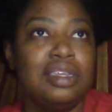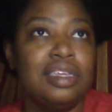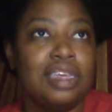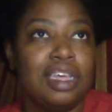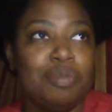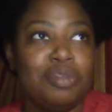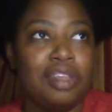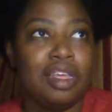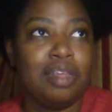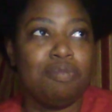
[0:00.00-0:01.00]
it comes
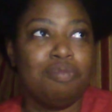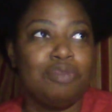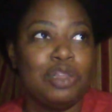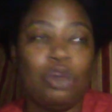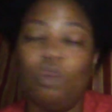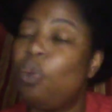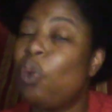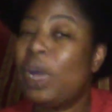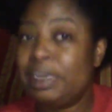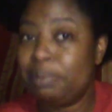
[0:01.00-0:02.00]
up
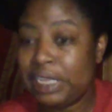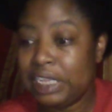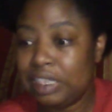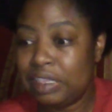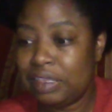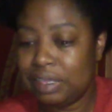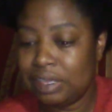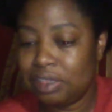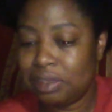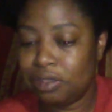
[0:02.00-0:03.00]
quite a bit
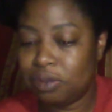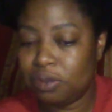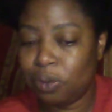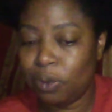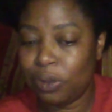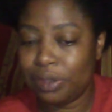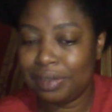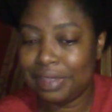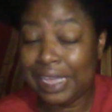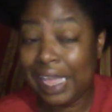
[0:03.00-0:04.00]

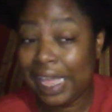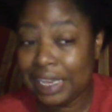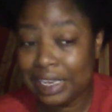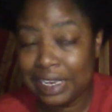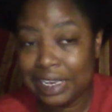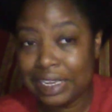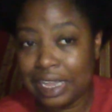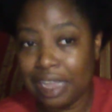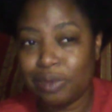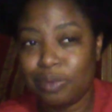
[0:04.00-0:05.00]
towards the end.
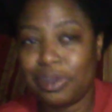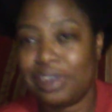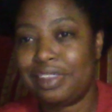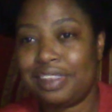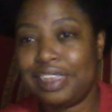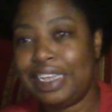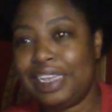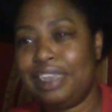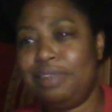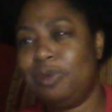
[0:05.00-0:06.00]
I don't want to say
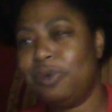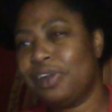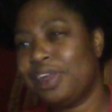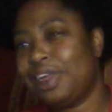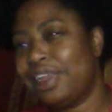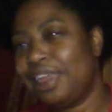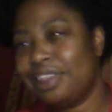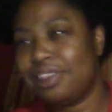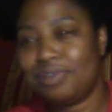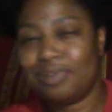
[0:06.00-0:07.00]
any more, I
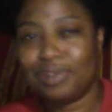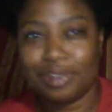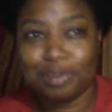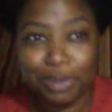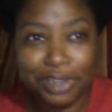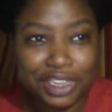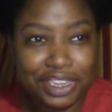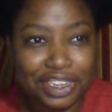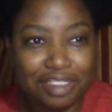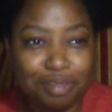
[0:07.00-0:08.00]
guess, for
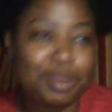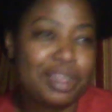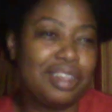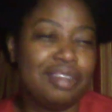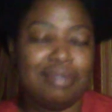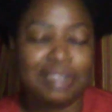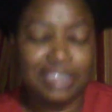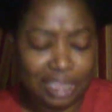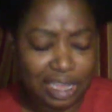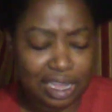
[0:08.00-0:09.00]
spoilers, but
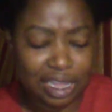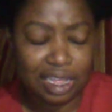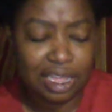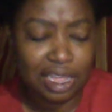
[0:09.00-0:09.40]
yeah.